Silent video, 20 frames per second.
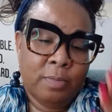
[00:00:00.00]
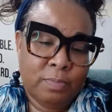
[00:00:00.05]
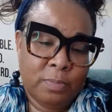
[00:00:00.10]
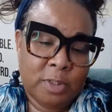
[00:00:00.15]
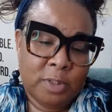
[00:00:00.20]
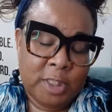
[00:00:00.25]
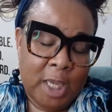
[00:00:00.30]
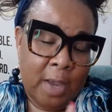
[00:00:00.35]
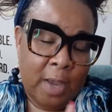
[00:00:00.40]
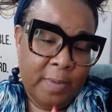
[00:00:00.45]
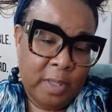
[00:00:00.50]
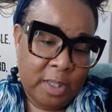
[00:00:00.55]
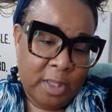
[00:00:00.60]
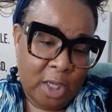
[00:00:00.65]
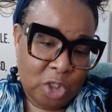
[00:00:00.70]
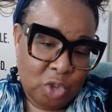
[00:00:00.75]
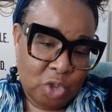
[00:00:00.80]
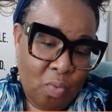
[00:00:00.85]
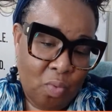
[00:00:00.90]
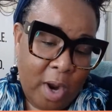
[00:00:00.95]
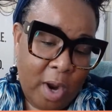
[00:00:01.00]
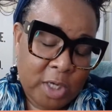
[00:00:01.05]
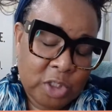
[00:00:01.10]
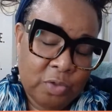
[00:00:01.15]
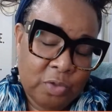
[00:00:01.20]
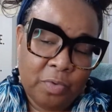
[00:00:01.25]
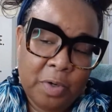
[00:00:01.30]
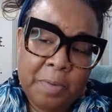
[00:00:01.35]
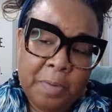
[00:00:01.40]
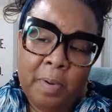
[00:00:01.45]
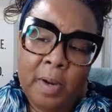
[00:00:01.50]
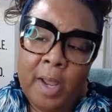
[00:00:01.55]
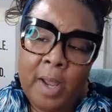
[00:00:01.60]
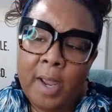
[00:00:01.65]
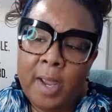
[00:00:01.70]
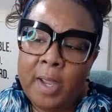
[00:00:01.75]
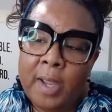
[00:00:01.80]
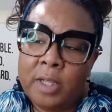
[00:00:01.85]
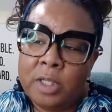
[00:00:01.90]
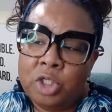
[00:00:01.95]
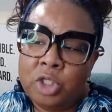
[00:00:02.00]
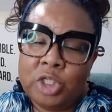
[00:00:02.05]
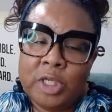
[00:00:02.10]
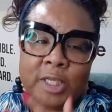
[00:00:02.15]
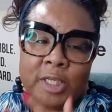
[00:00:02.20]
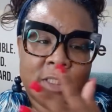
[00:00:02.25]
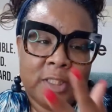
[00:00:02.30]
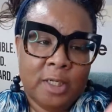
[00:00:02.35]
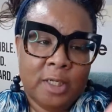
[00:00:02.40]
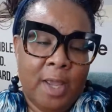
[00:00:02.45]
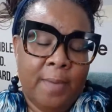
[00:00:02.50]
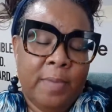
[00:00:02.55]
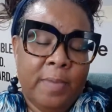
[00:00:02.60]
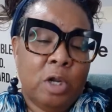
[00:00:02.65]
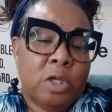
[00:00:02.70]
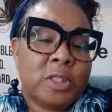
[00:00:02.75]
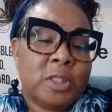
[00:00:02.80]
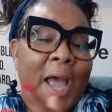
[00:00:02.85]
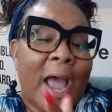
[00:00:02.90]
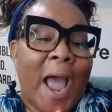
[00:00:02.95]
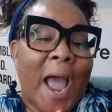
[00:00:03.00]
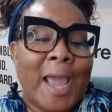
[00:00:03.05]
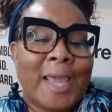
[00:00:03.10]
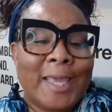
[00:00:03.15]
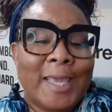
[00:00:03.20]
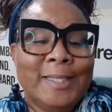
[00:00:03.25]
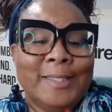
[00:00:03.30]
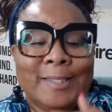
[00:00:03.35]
tell me that you watched the replay just to let me know so I can